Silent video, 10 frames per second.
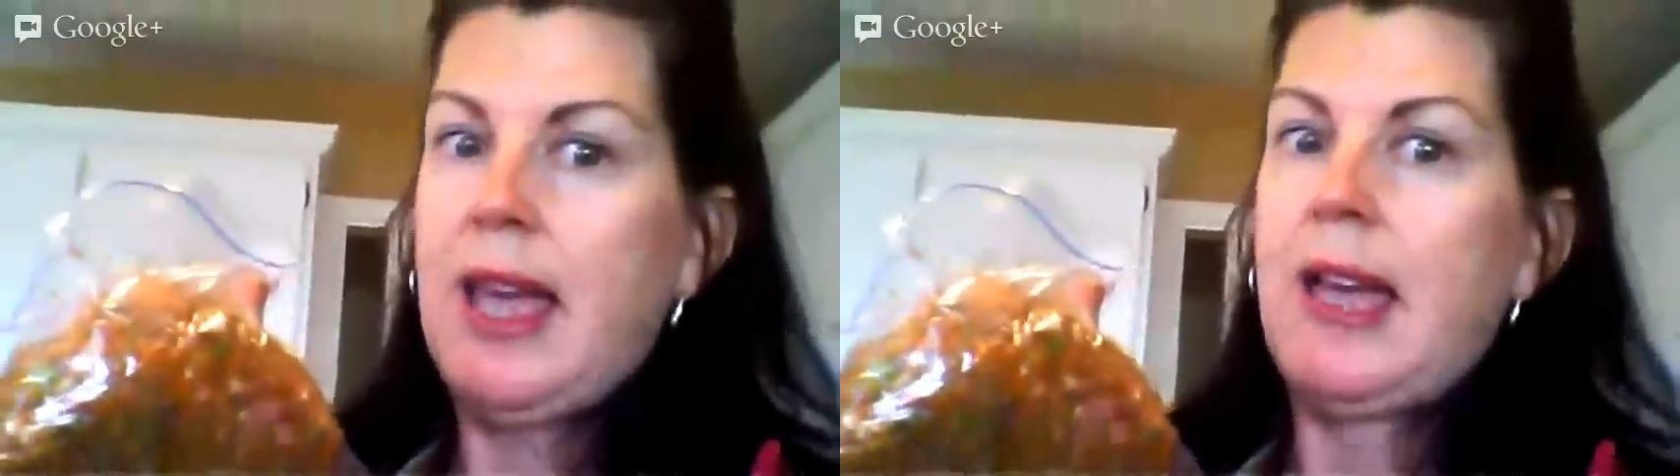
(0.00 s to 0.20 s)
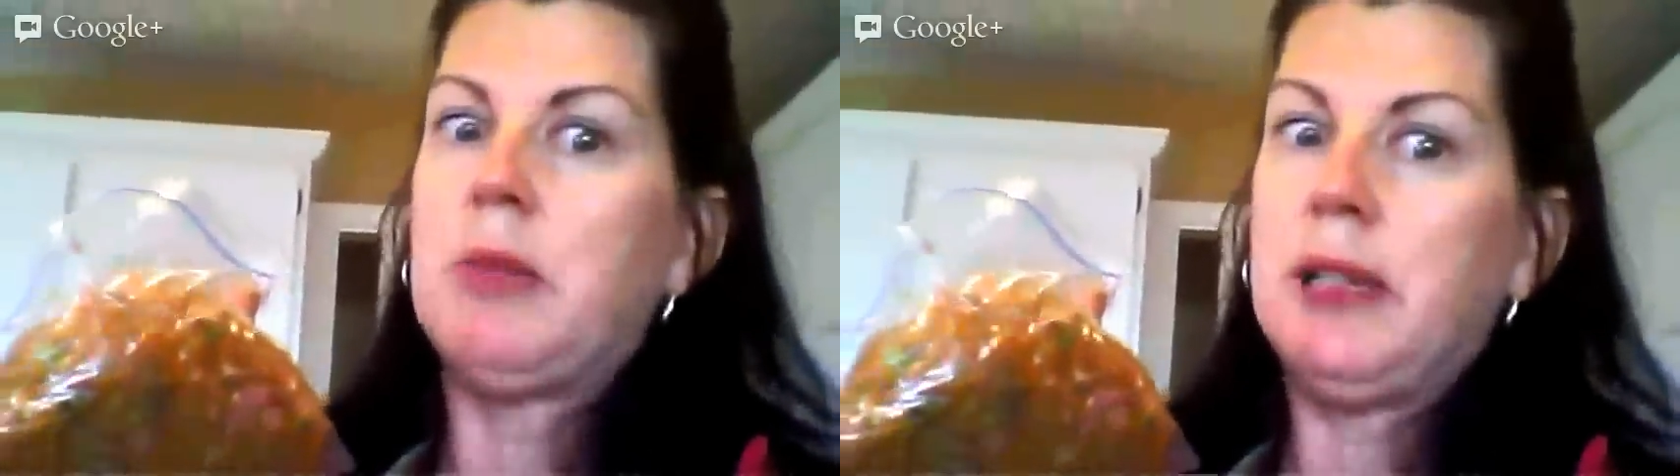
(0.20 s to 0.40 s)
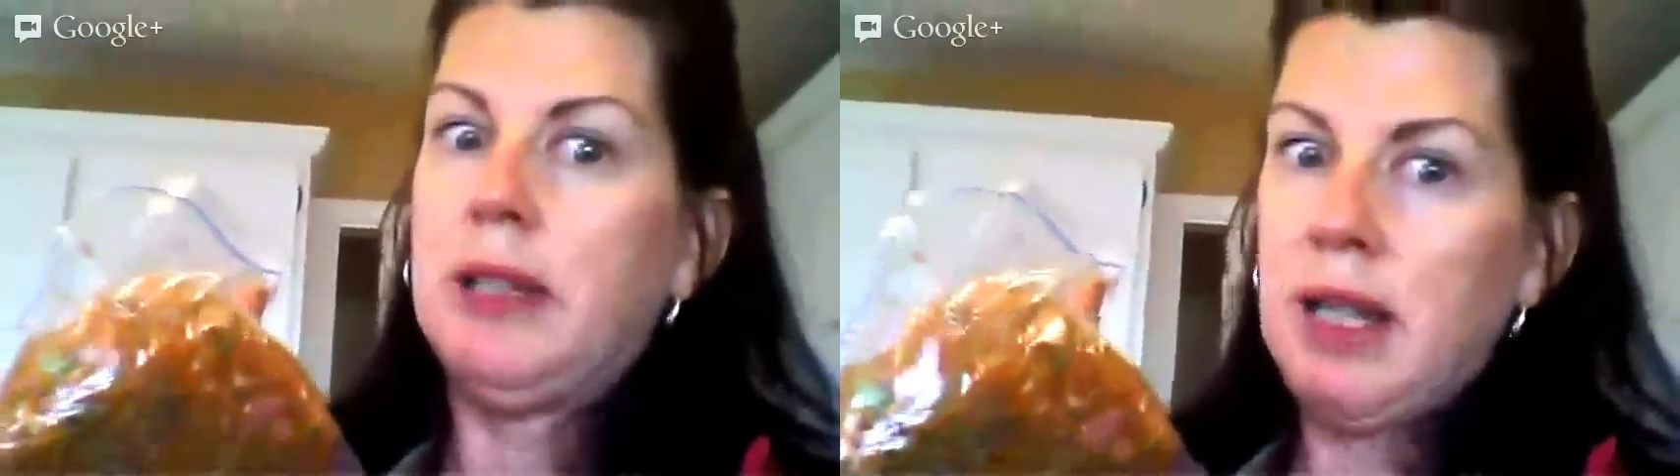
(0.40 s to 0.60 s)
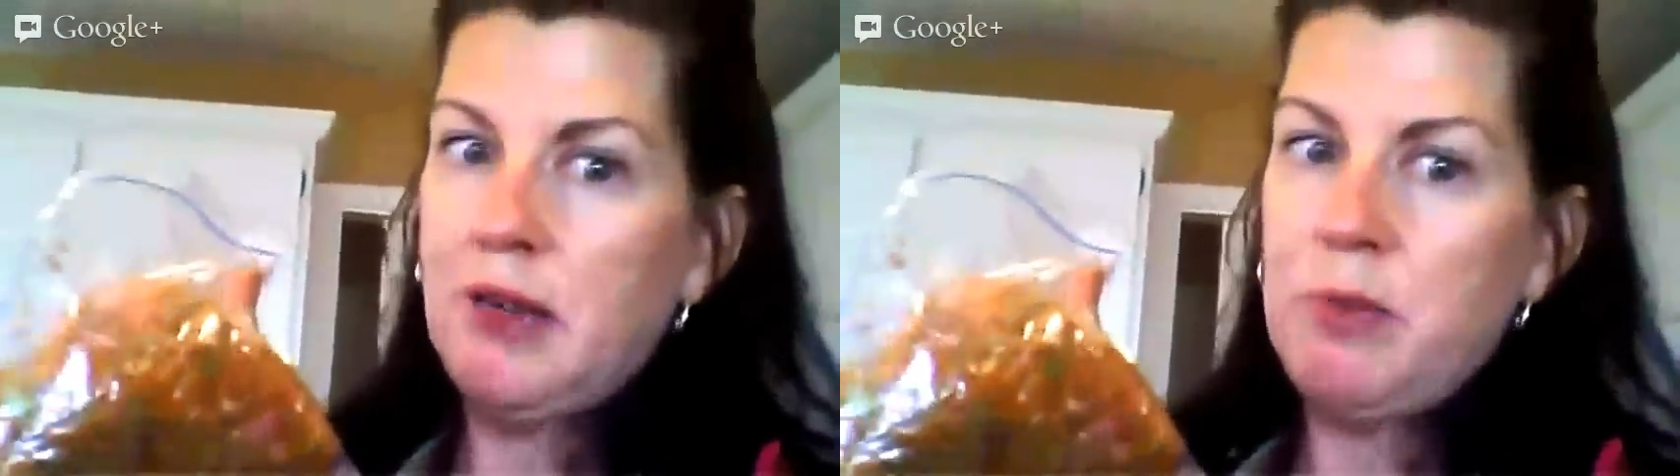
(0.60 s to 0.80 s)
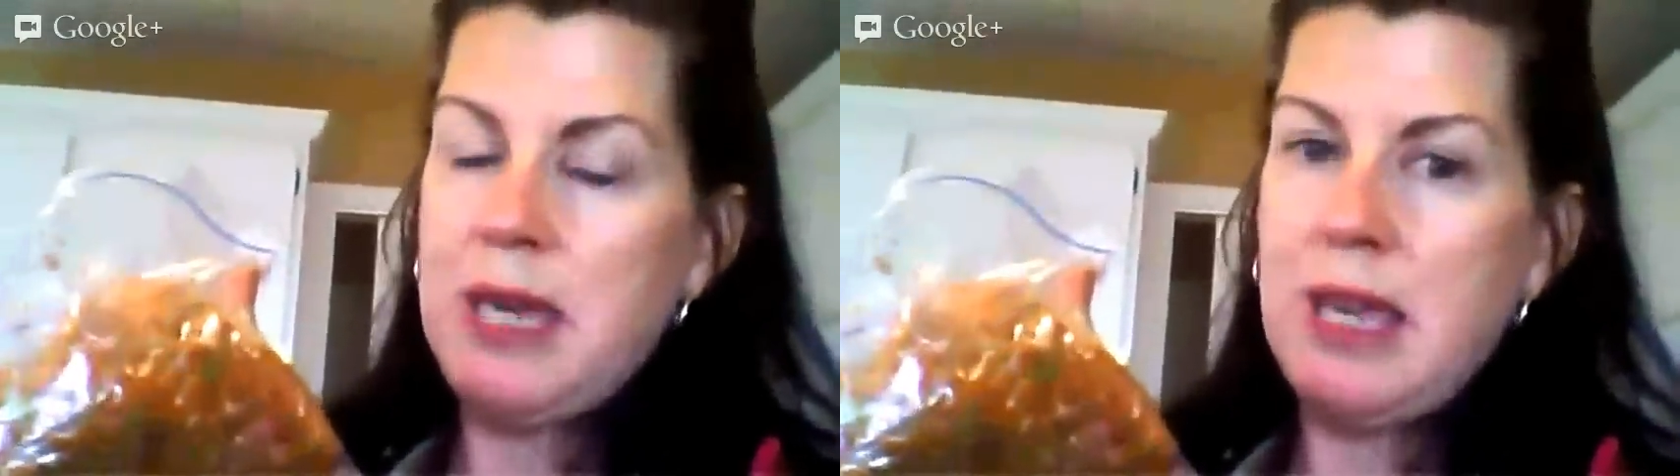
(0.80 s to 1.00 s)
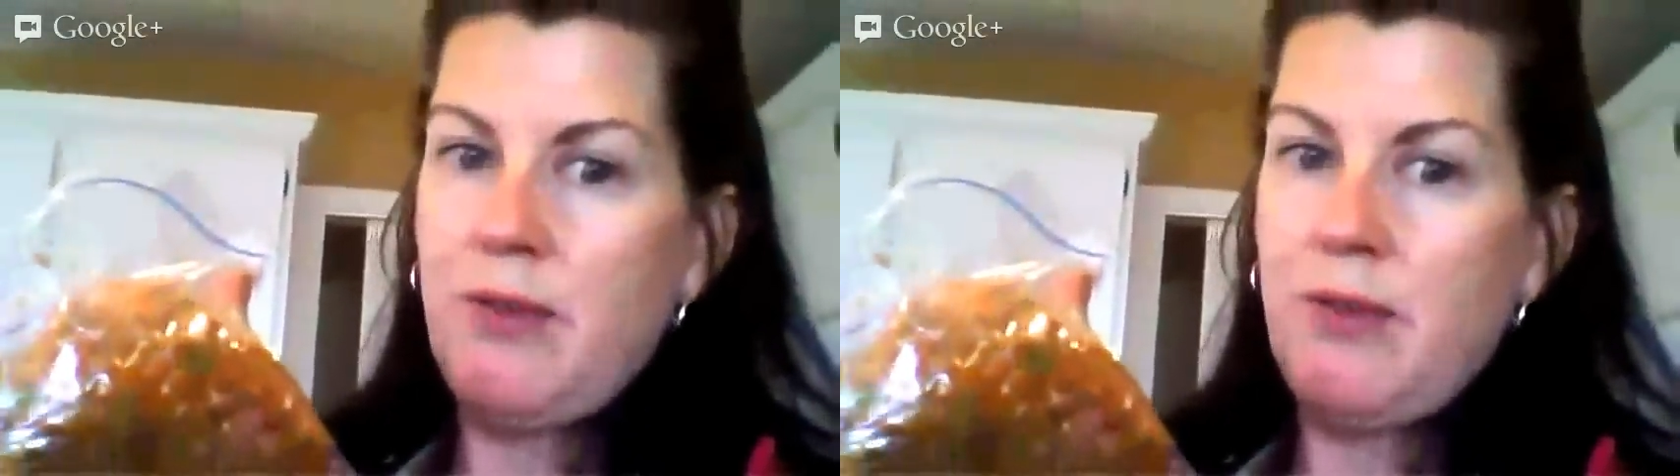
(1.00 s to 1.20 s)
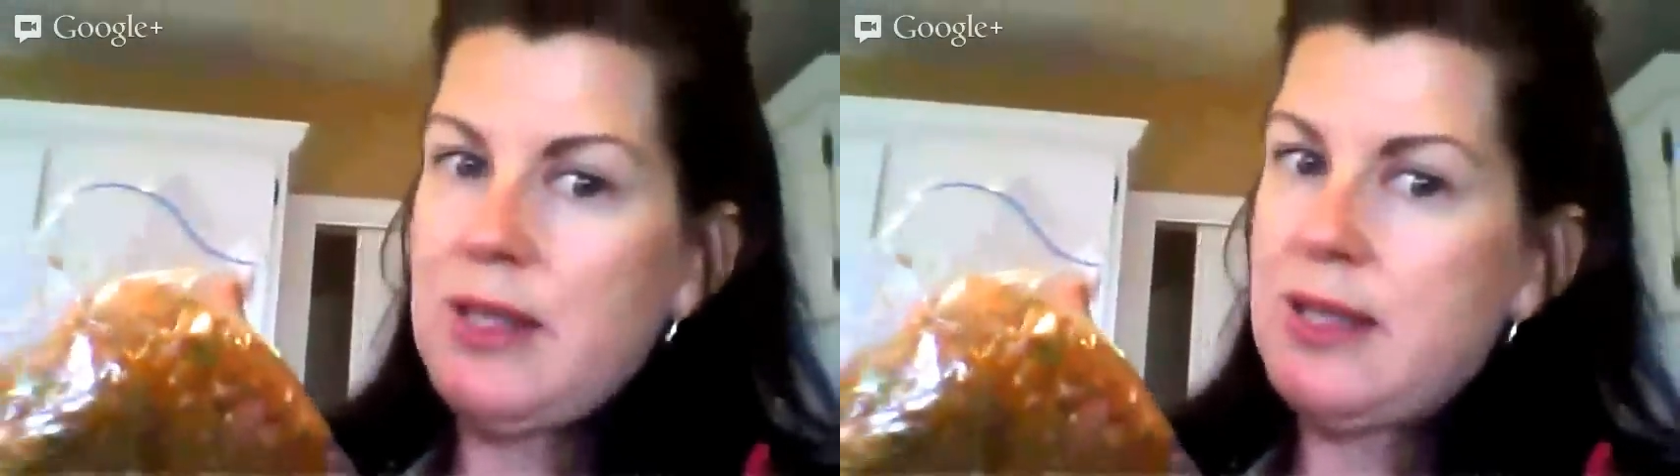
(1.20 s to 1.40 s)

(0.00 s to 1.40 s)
And believe me, if it's